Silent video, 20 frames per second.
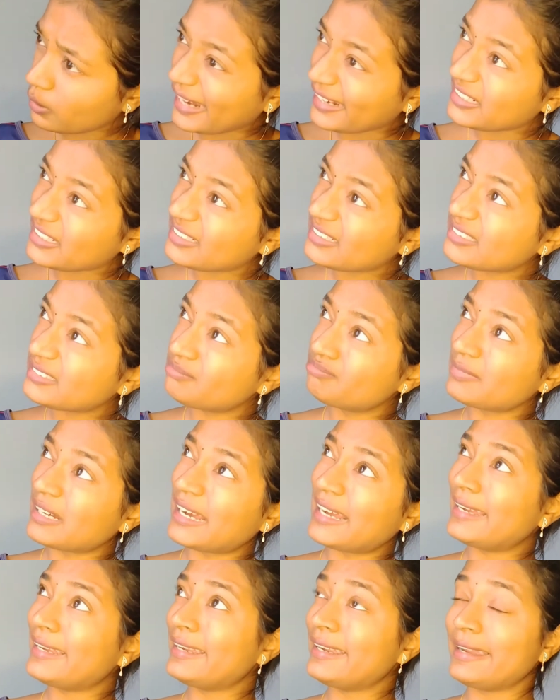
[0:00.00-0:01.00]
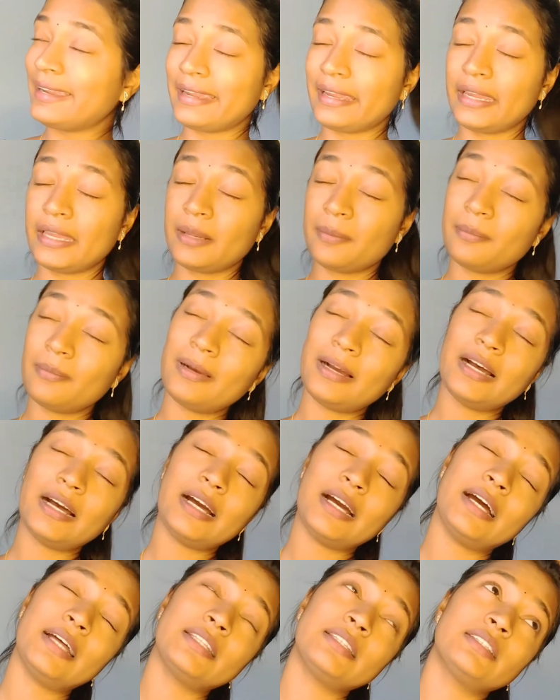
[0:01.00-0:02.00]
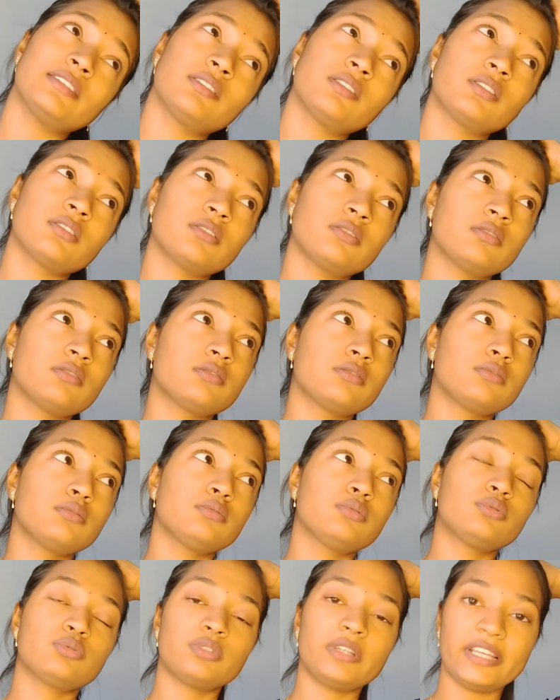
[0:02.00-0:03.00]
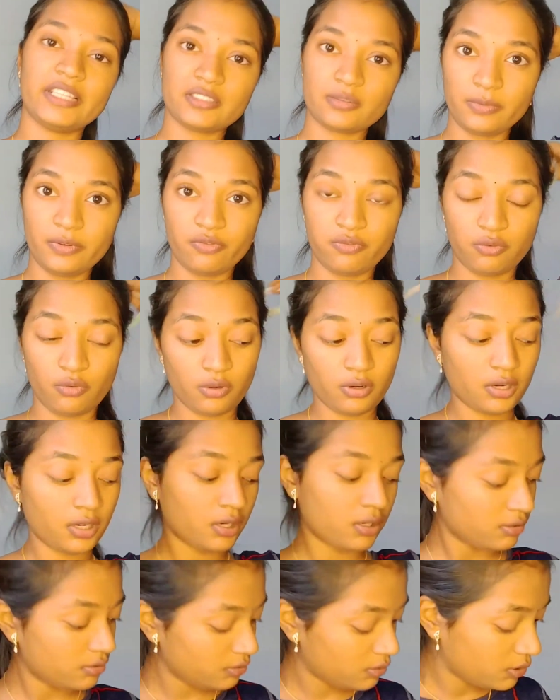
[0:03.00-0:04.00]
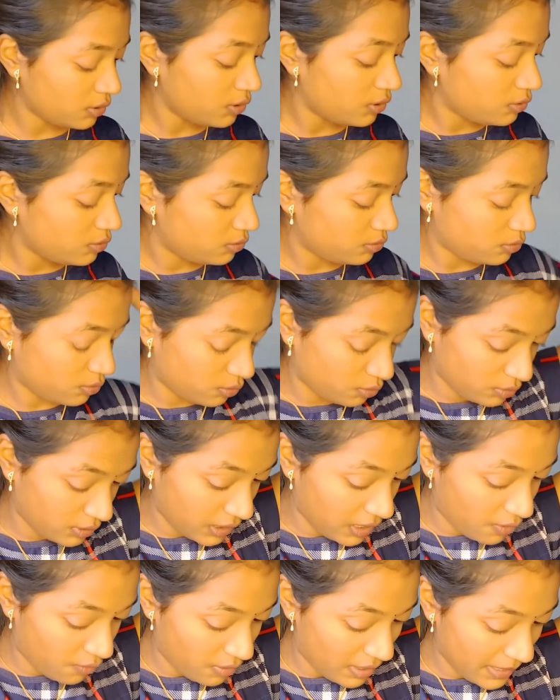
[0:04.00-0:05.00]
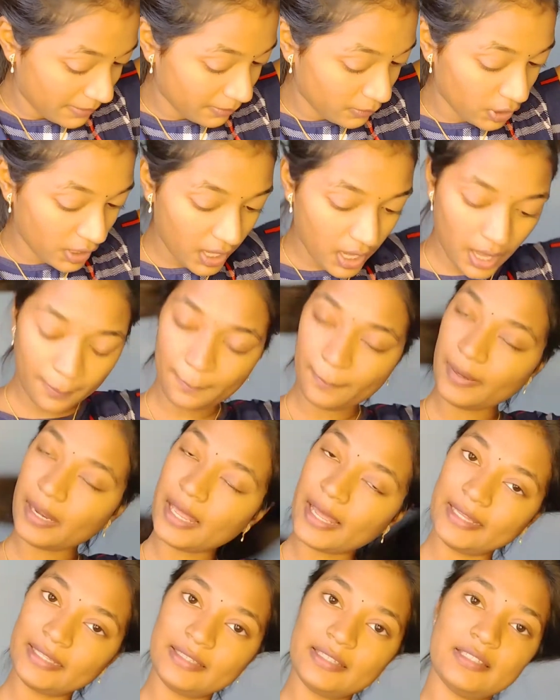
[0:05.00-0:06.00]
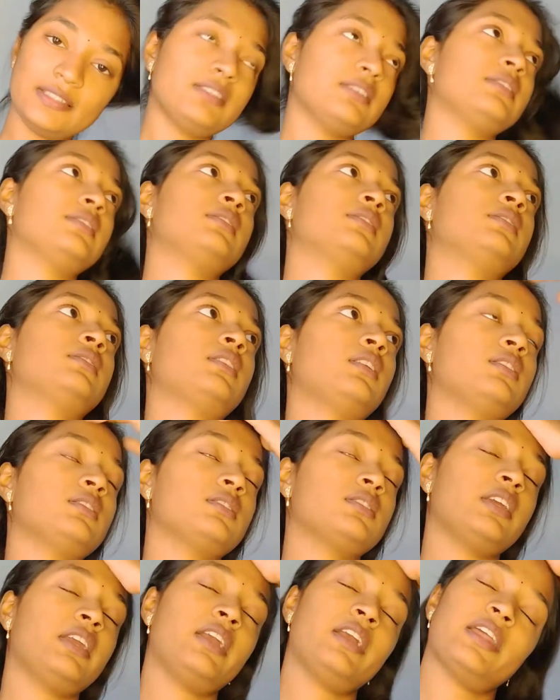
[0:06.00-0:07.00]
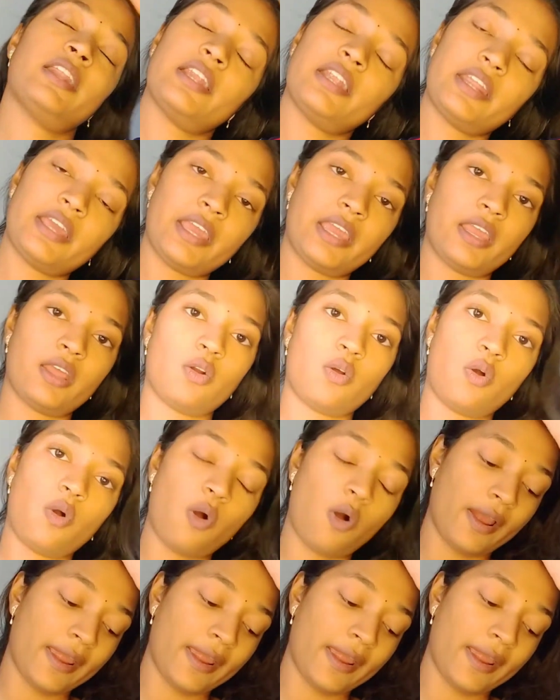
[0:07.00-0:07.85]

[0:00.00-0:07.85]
my hair bath 2 days before. So now I'm gonna apply this secret hair oil.